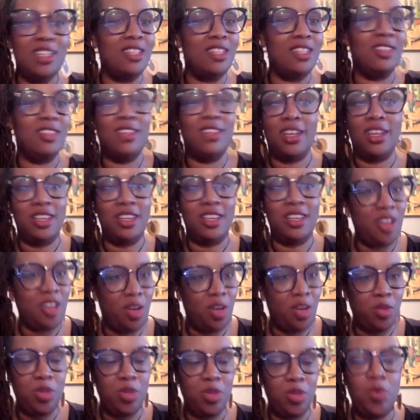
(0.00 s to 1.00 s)
that you
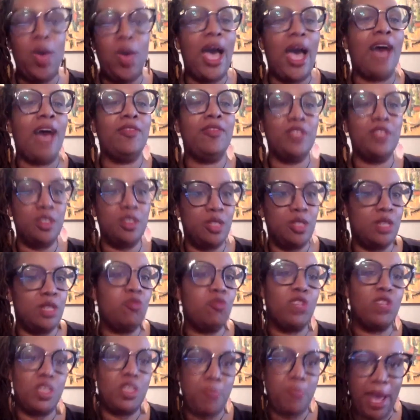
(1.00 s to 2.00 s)
know you have to d-
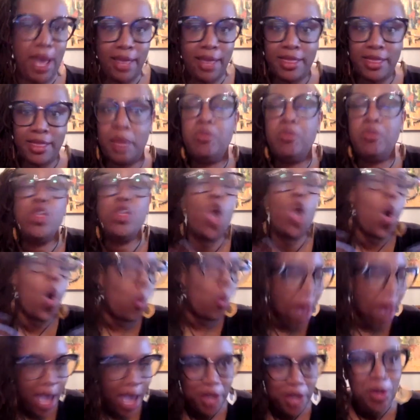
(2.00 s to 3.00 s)
respect them no
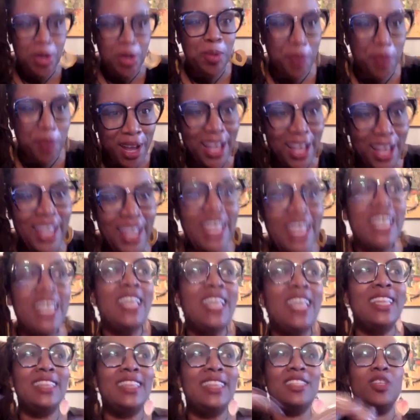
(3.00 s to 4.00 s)
matter what
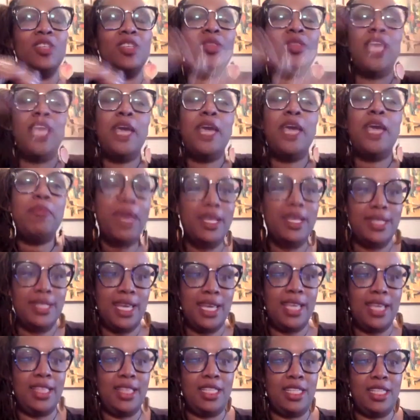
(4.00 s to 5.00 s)
mm-hmm. so they
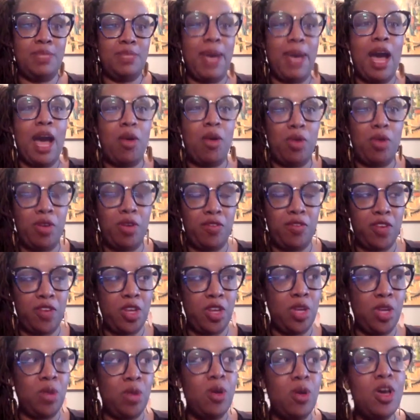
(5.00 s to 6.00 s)
maintain this power over
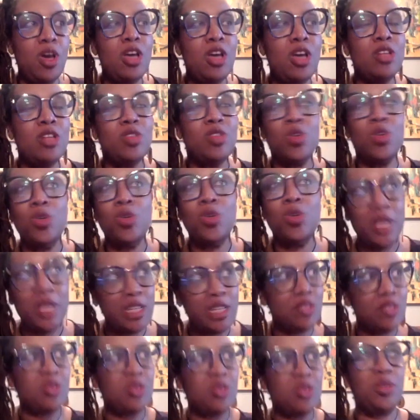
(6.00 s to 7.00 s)
you so you mm.
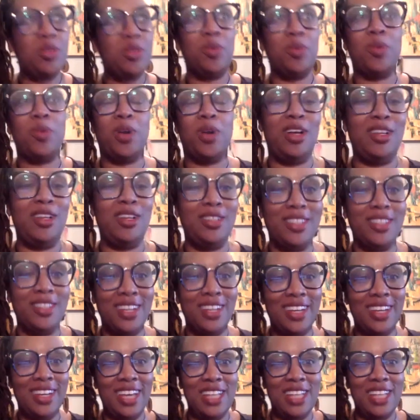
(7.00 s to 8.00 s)
enter the world
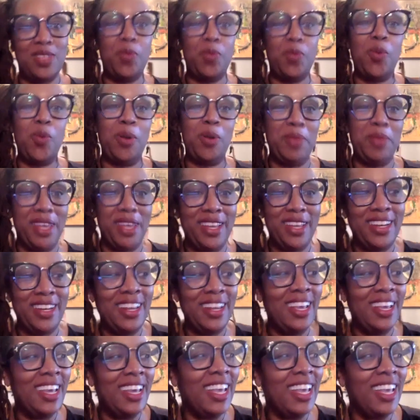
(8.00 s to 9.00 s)
as a woman
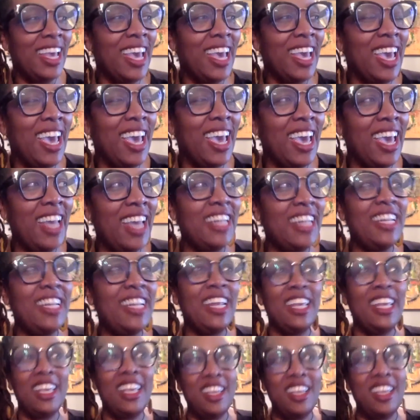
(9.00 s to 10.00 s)
and
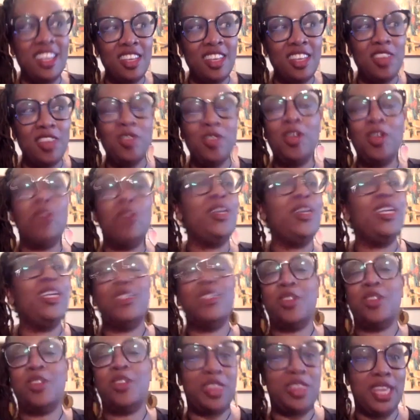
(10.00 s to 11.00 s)
you don't
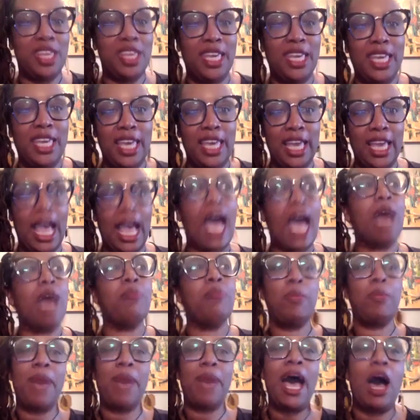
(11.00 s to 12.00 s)
enter thinking i'm a
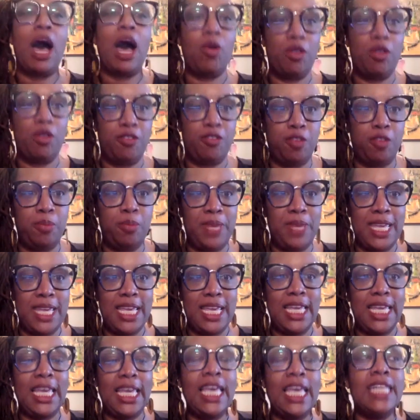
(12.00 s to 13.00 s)
powerful
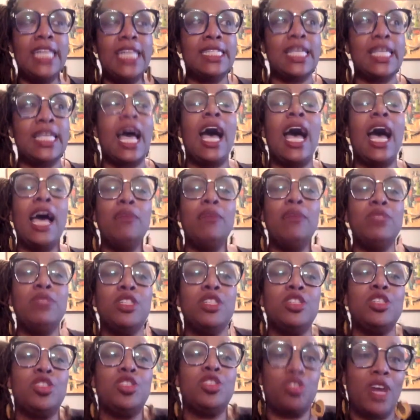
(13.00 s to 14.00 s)
being it's mm. i'm
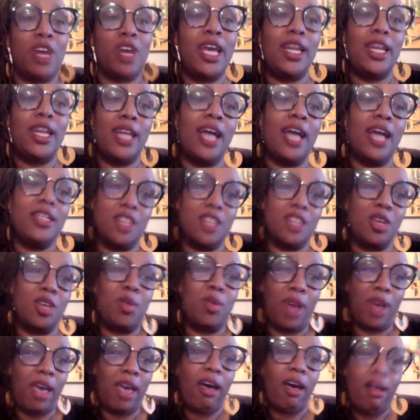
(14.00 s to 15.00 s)
just trying not to go to
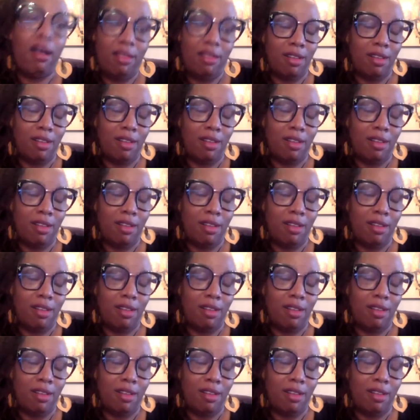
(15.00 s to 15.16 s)
hell